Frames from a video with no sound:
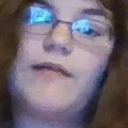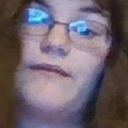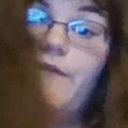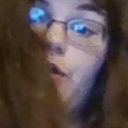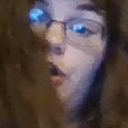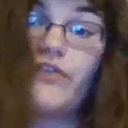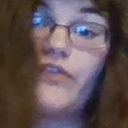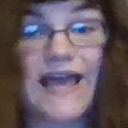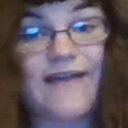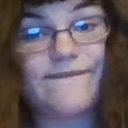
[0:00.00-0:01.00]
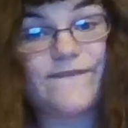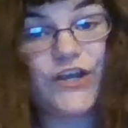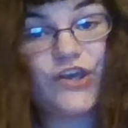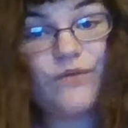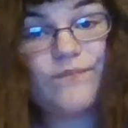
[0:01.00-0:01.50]
of the photos I have for
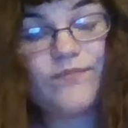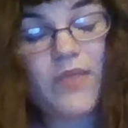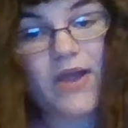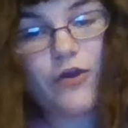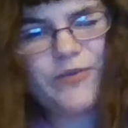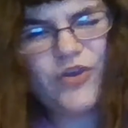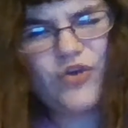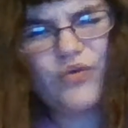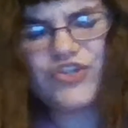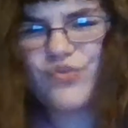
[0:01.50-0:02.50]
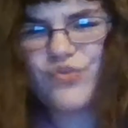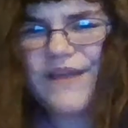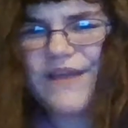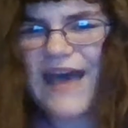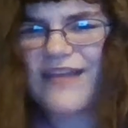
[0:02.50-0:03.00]
you. I hope you
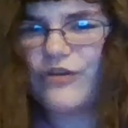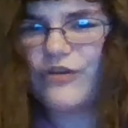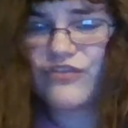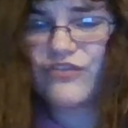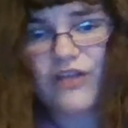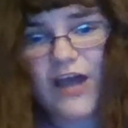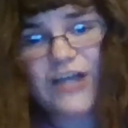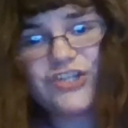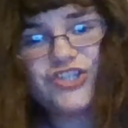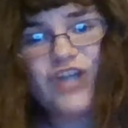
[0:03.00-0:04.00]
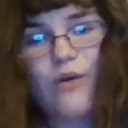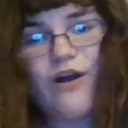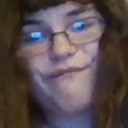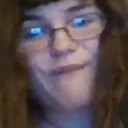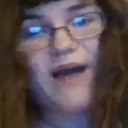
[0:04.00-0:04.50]
enjoyed that little slideshow
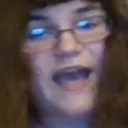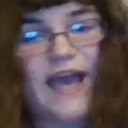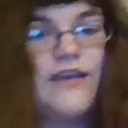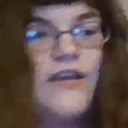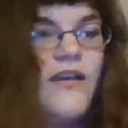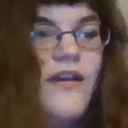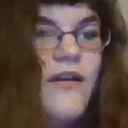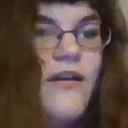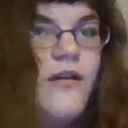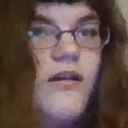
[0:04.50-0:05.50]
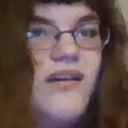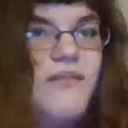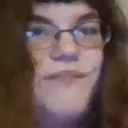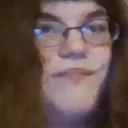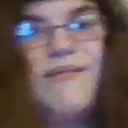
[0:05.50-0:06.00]
of my
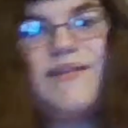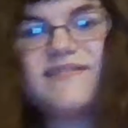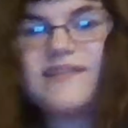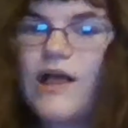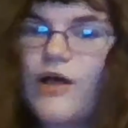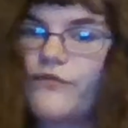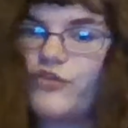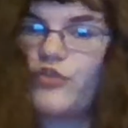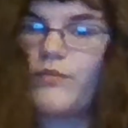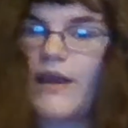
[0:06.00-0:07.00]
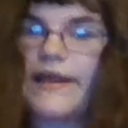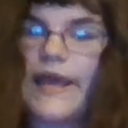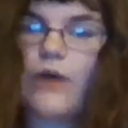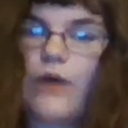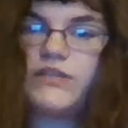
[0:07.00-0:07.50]
baby self to my
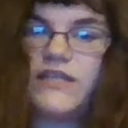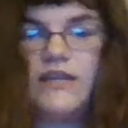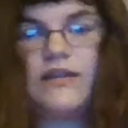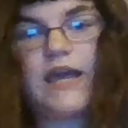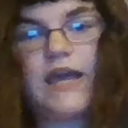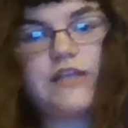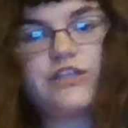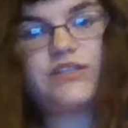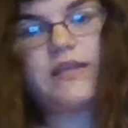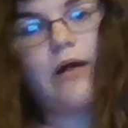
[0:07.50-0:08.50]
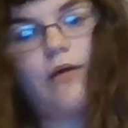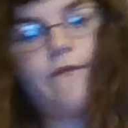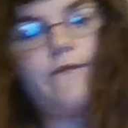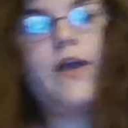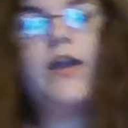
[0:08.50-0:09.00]
now teenage
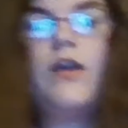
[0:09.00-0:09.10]
self.